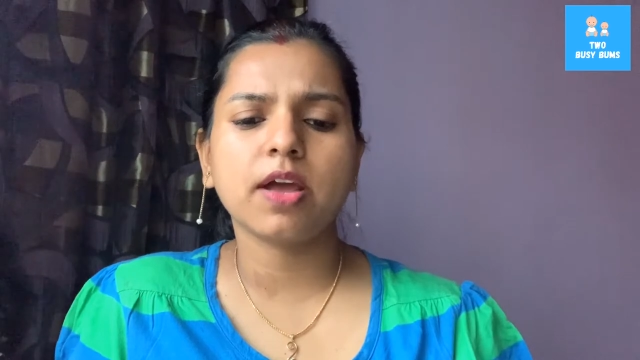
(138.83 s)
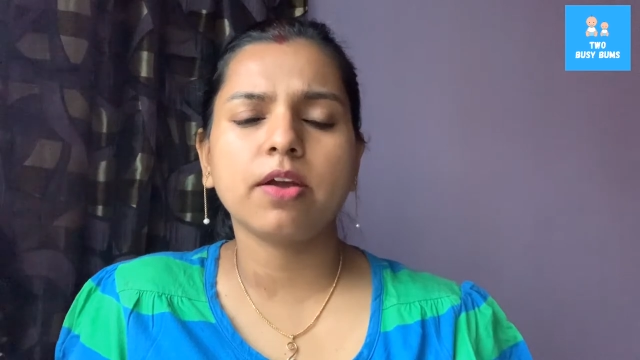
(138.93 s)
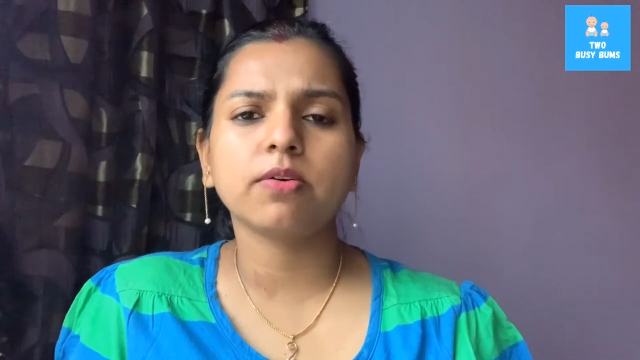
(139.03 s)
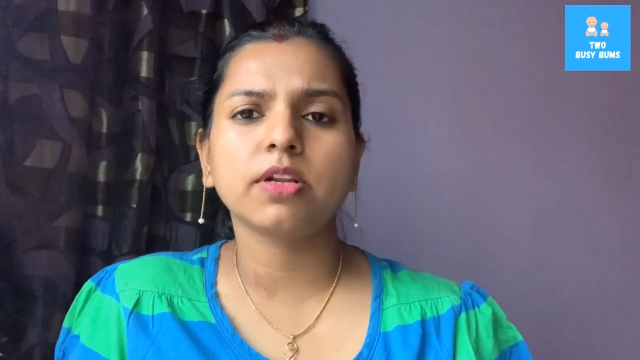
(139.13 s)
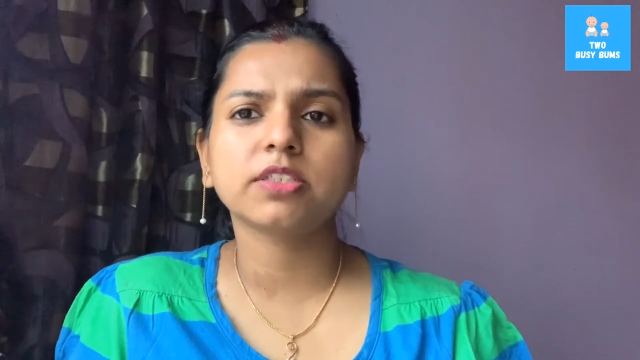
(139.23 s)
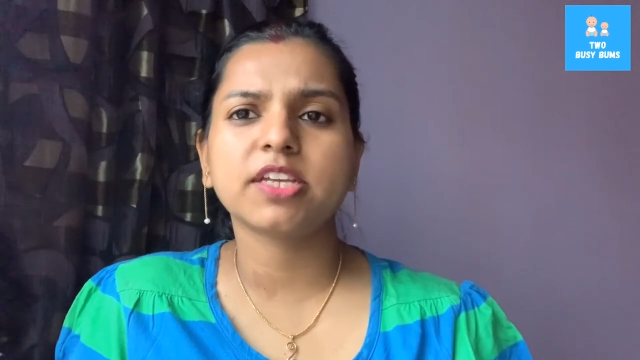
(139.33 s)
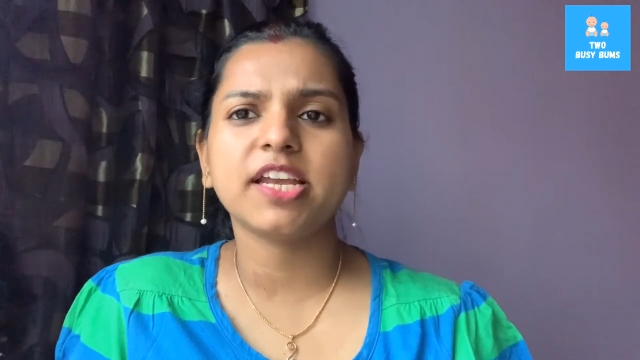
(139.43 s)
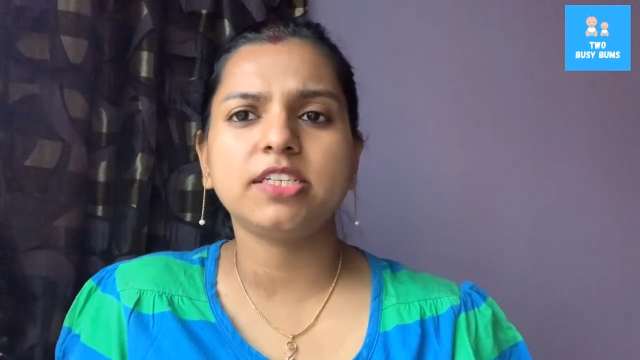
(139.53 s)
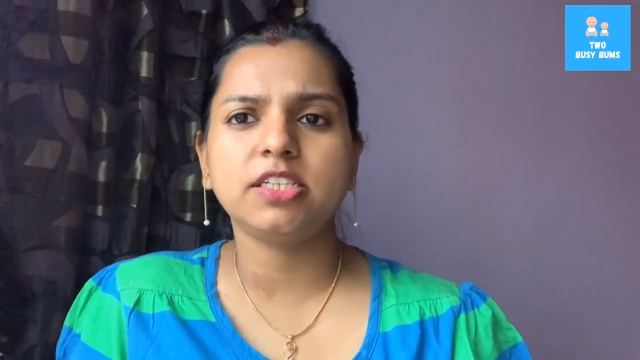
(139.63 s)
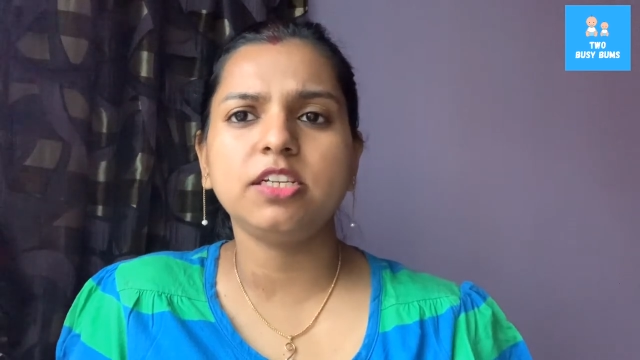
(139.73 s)
I wanna say
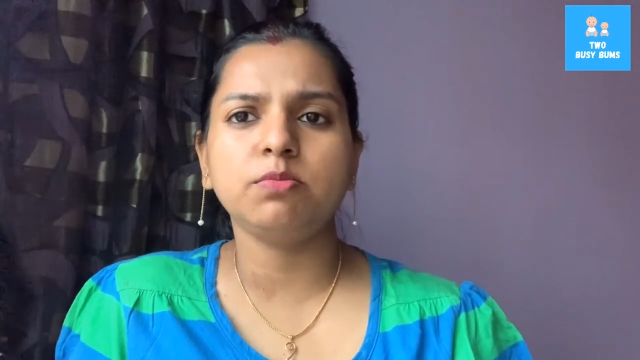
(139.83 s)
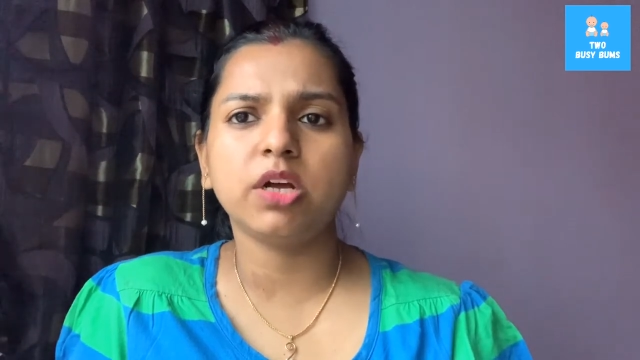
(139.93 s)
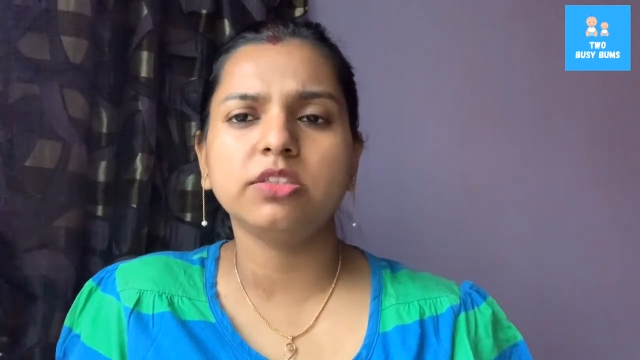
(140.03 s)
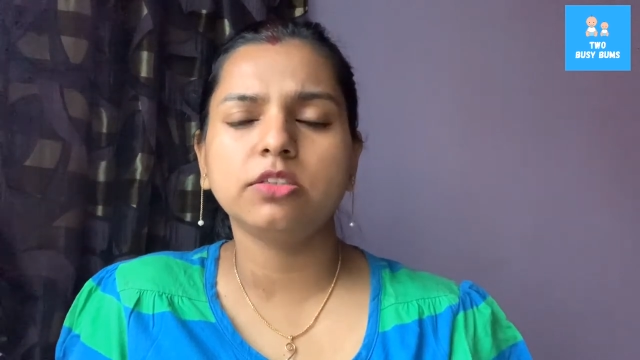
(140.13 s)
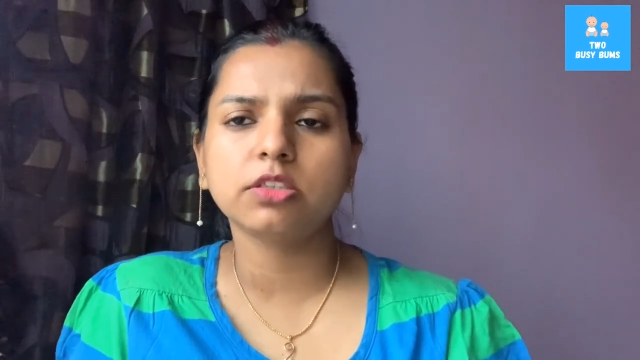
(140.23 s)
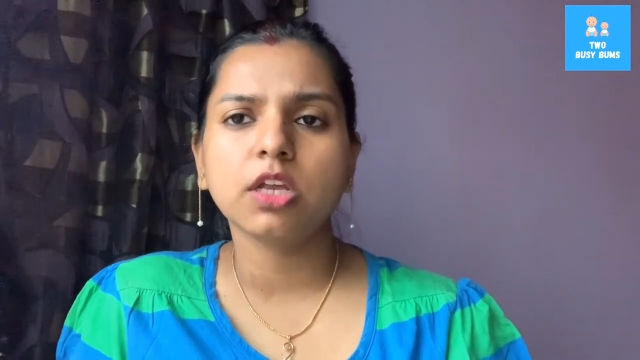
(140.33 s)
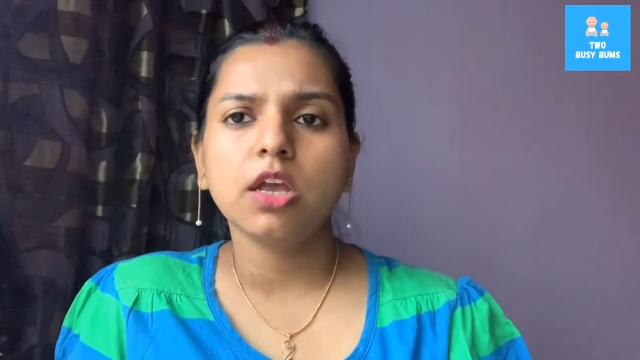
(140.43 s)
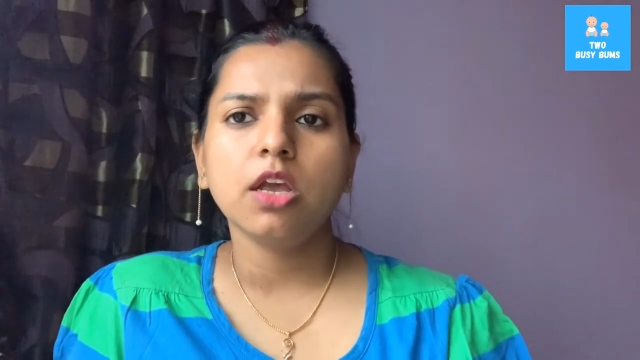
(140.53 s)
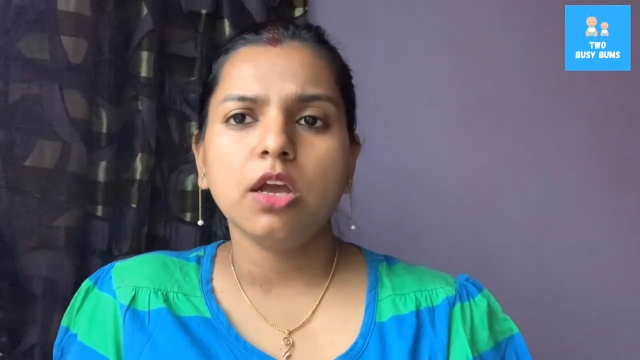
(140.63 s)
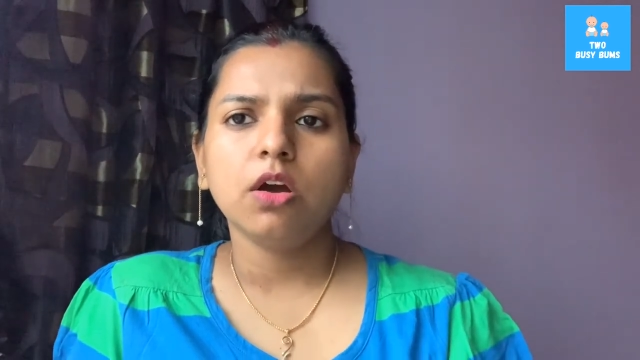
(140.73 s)
18 months
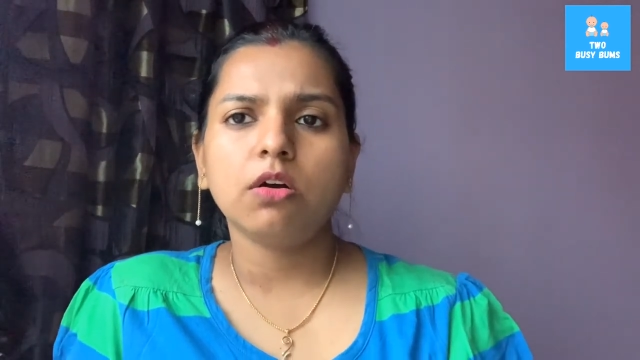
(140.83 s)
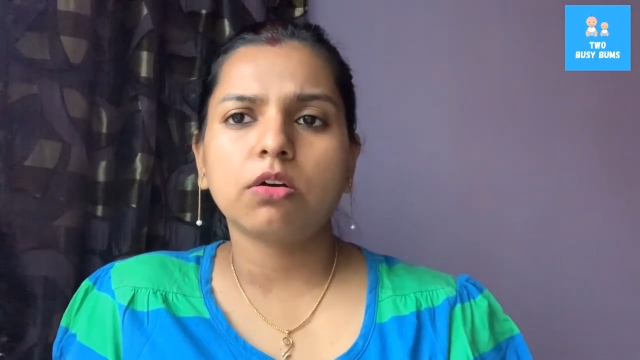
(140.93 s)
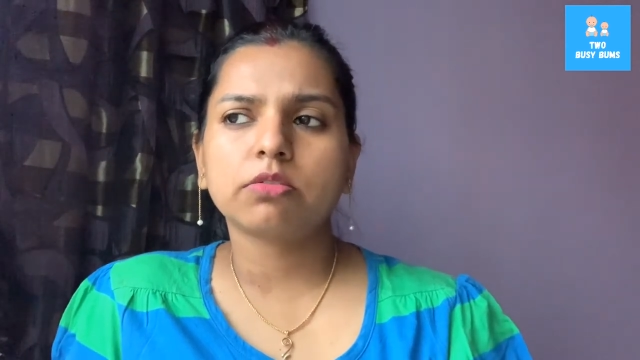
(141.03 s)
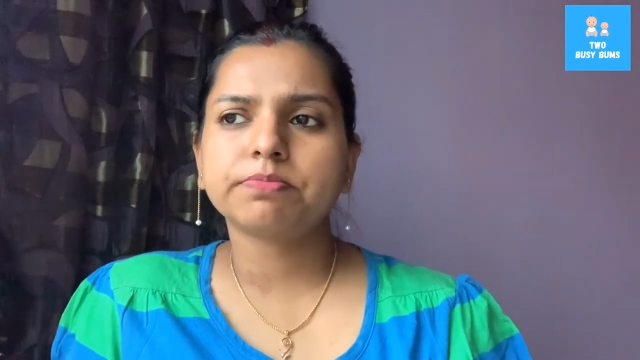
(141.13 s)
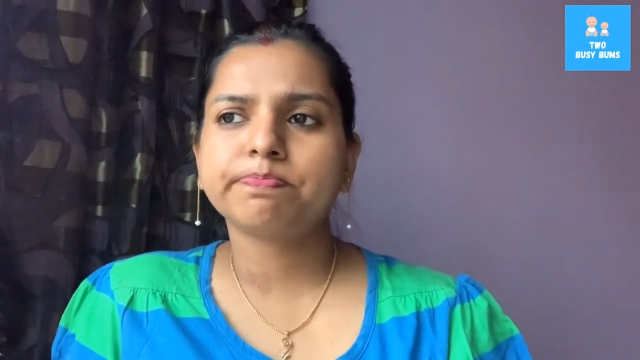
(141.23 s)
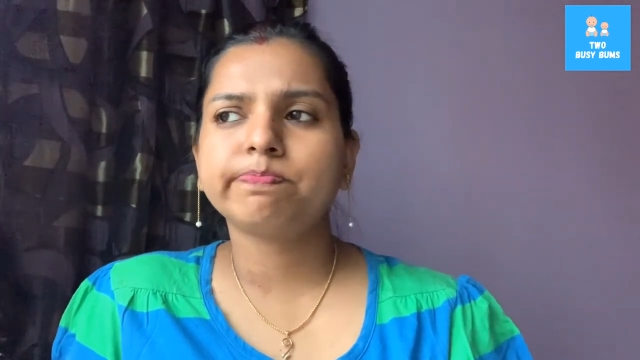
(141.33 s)
or